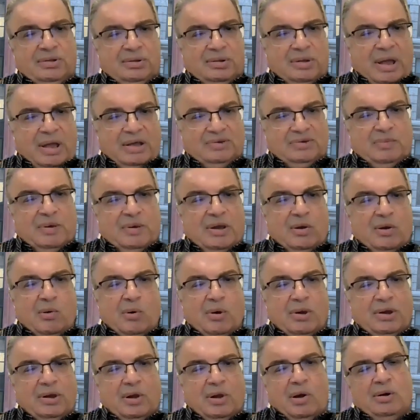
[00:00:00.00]
has been
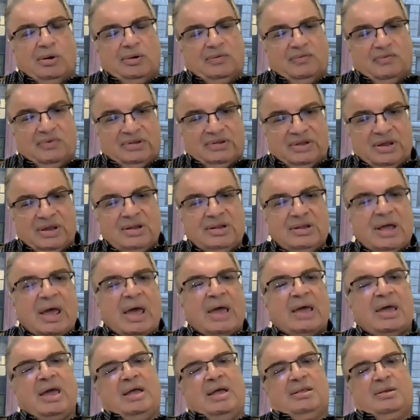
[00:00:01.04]
going on within the
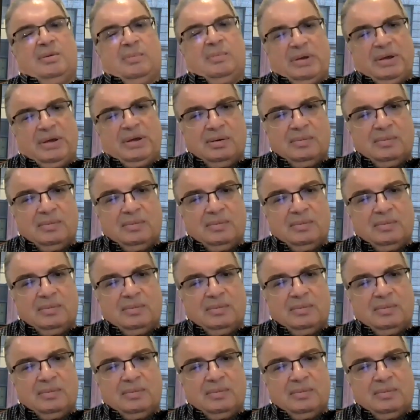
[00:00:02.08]
academy,